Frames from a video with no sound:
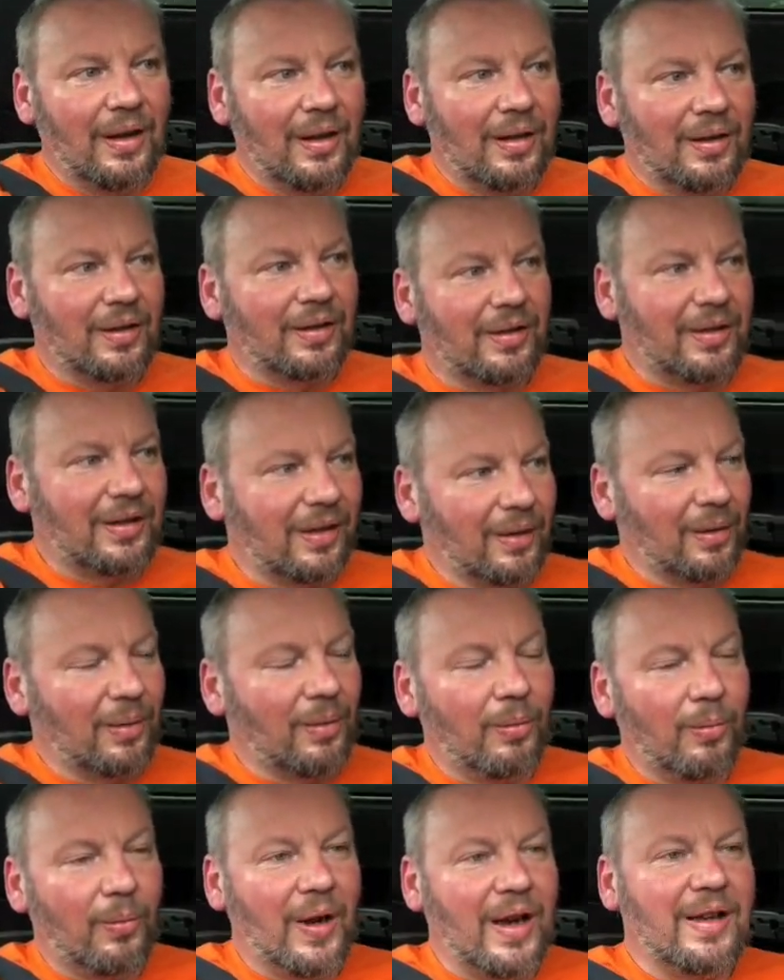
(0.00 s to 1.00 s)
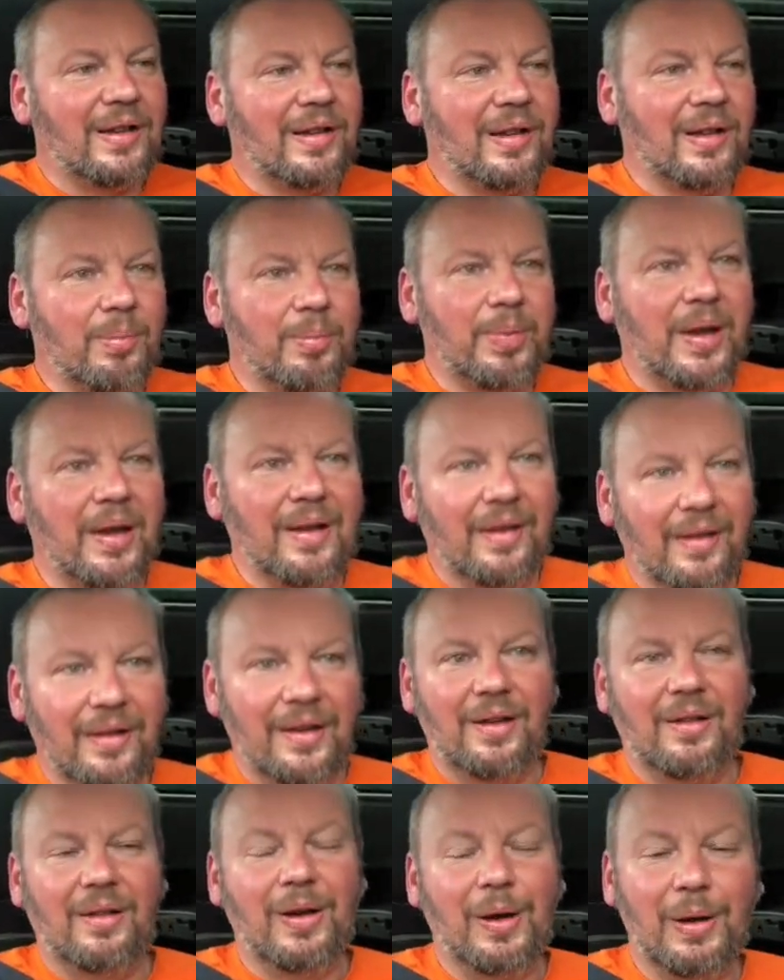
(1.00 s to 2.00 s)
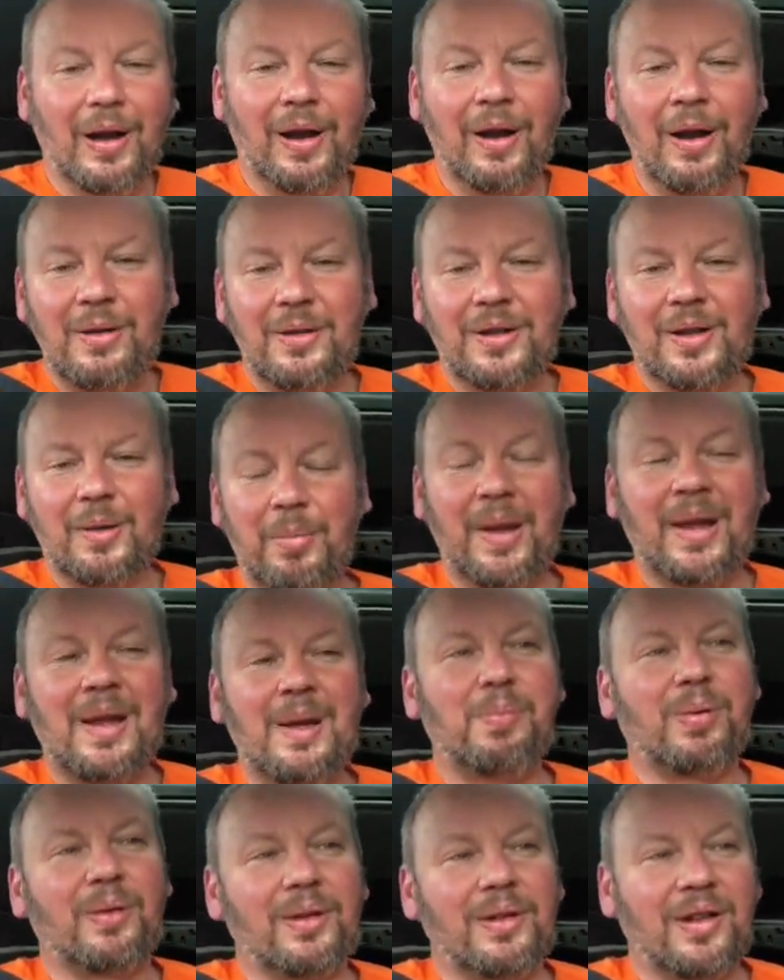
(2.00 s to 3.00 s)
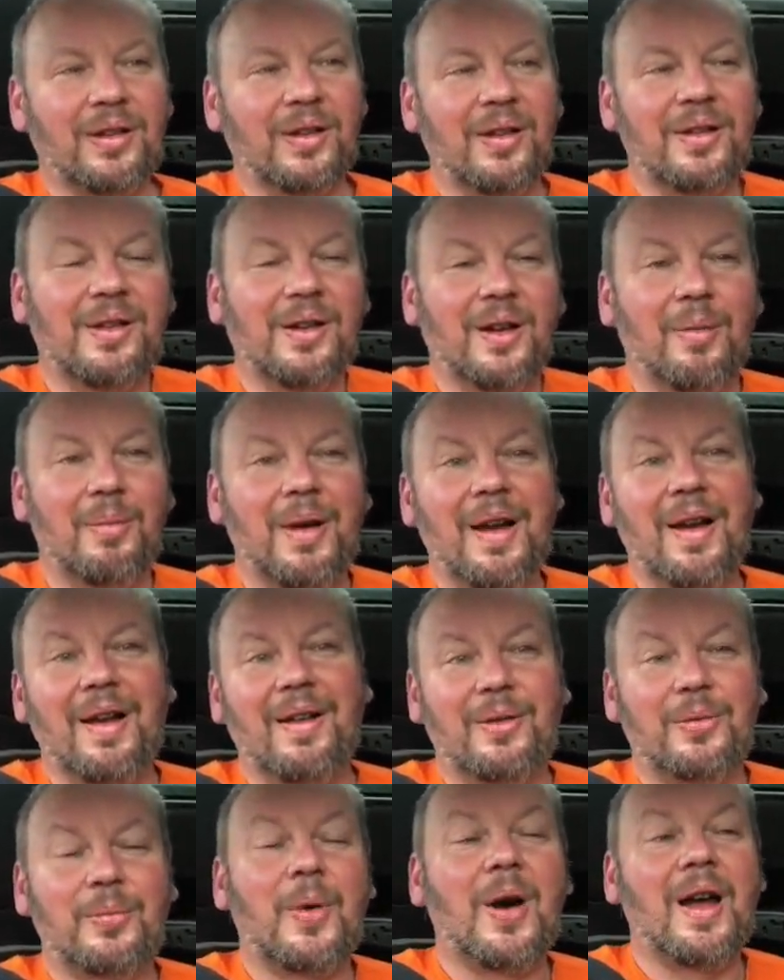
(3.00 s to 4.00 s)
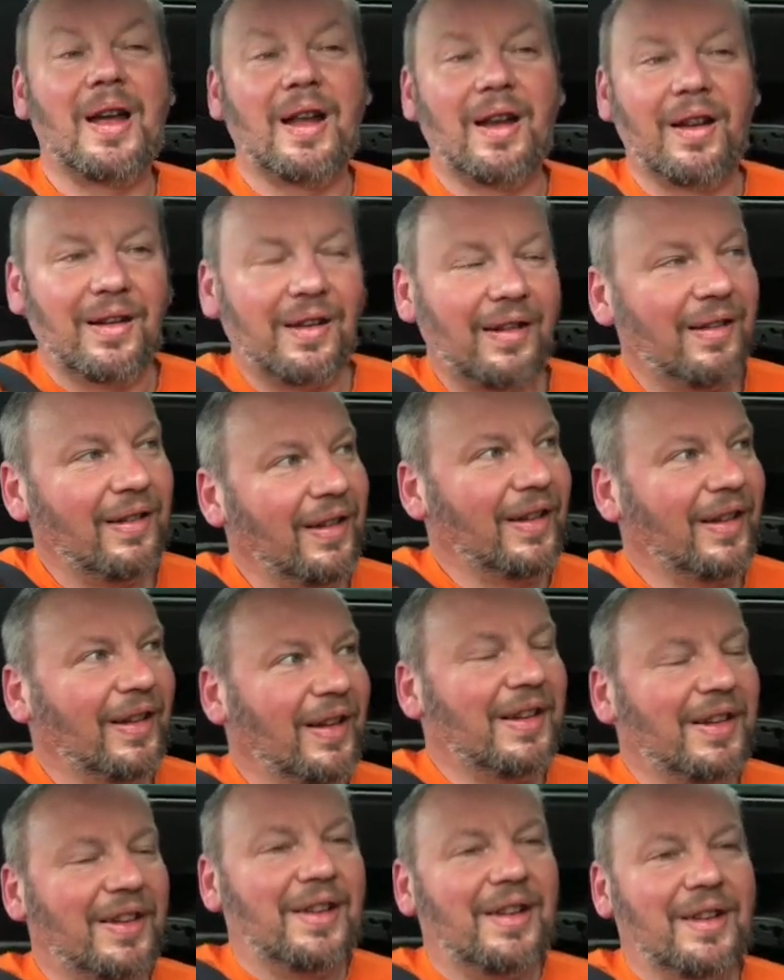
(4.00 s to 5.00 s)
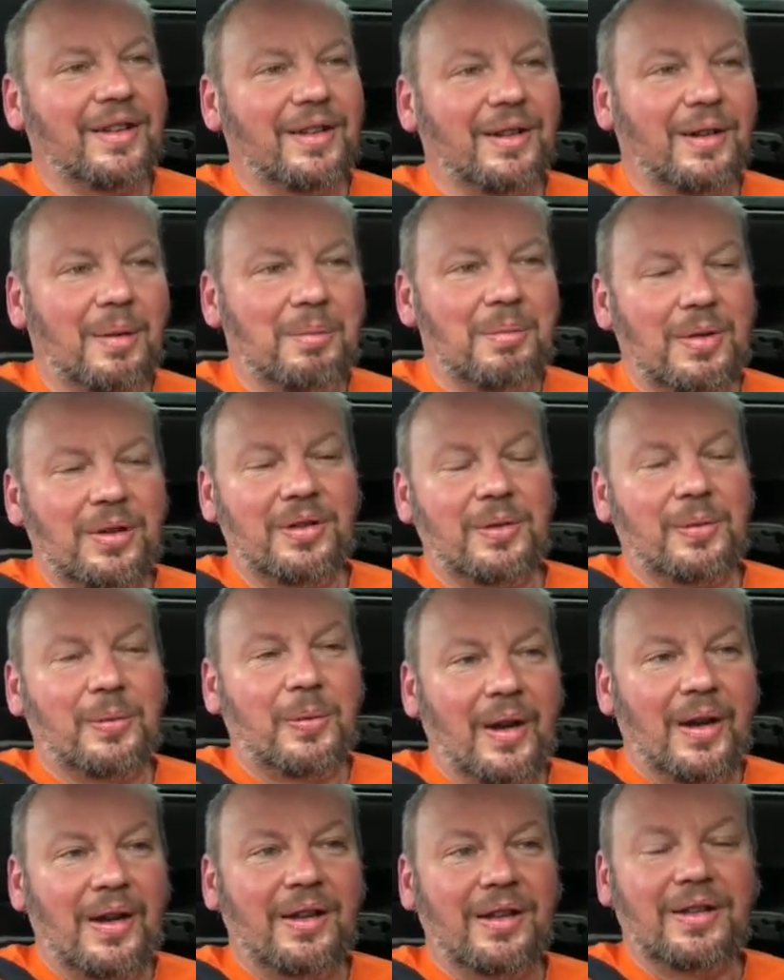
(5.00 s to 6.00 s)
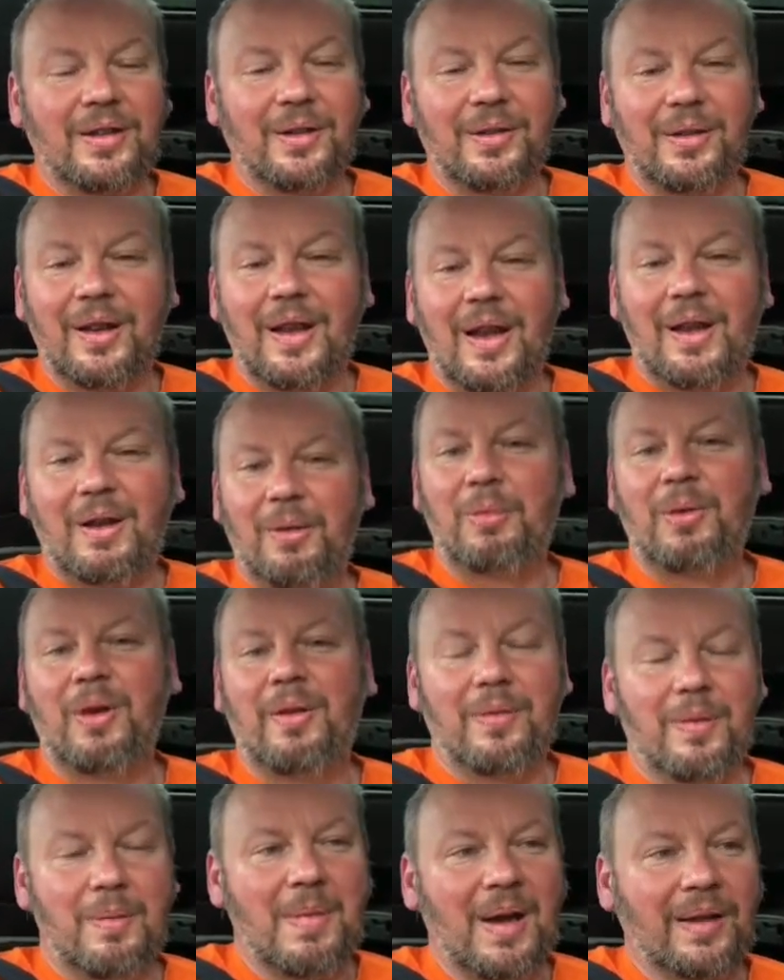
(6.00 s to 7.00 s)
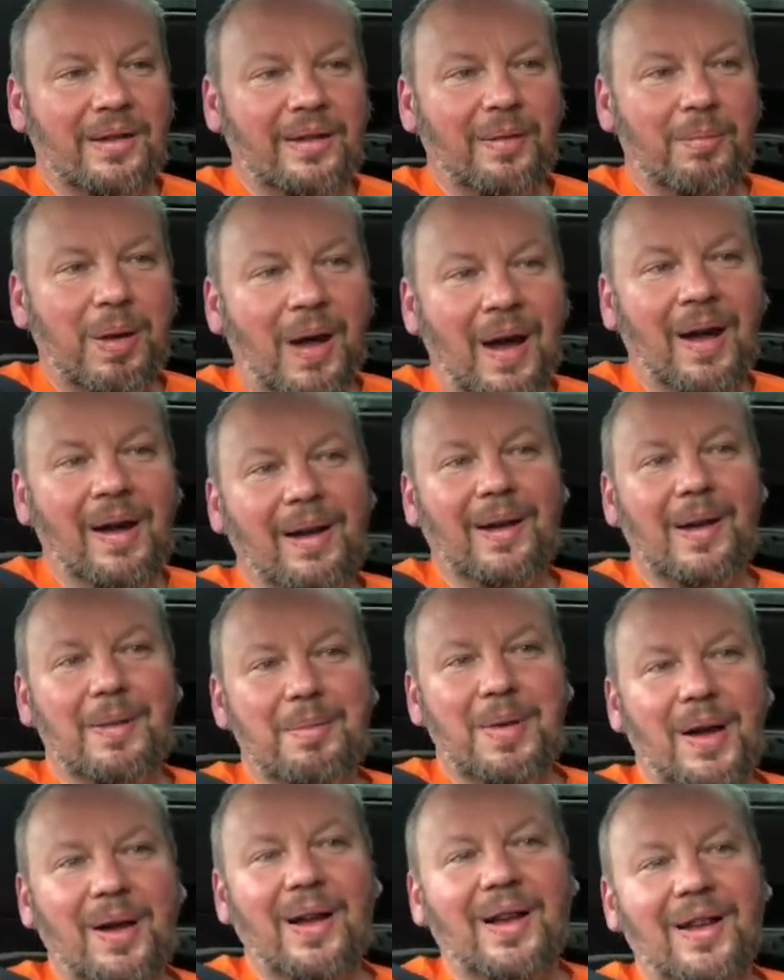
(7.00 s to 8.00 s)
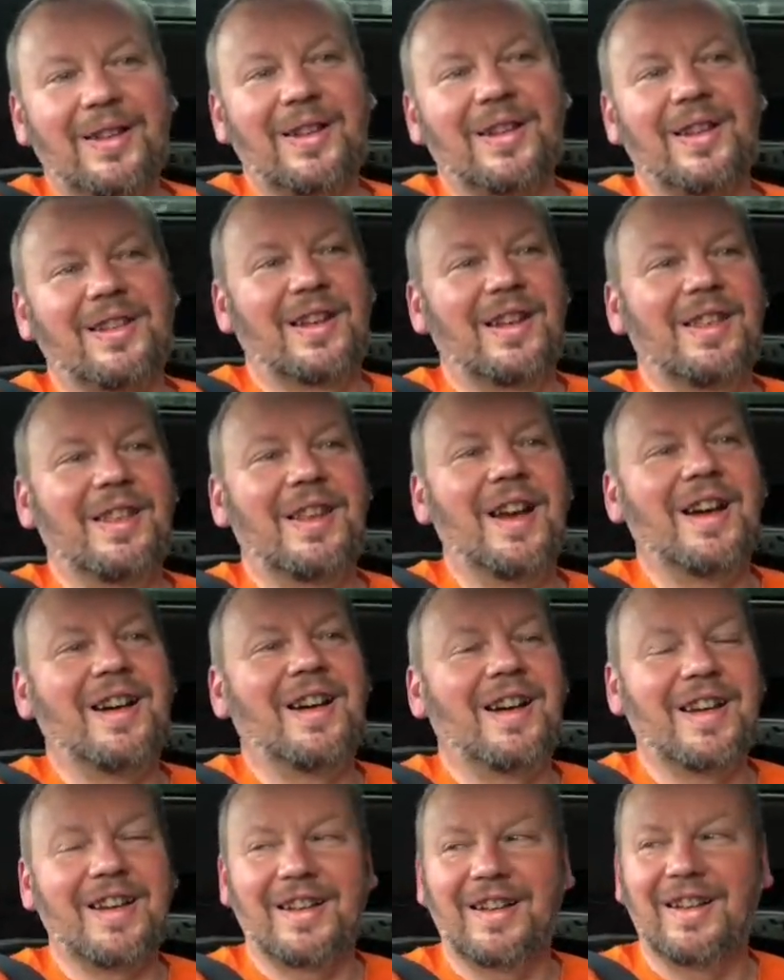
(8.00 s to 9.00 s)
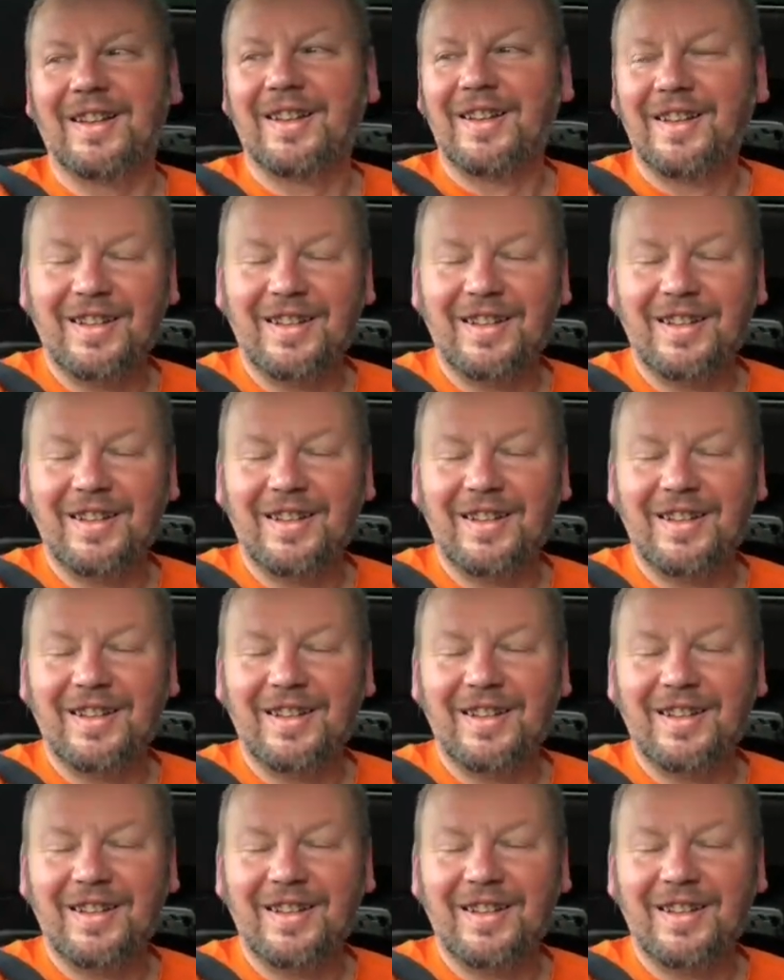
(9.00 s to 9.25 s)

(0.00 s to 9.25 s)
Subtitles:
just waited a bit, and then loads of people turned up as well. So I'm just the way stood there with a massive pile of parcels in the aisle.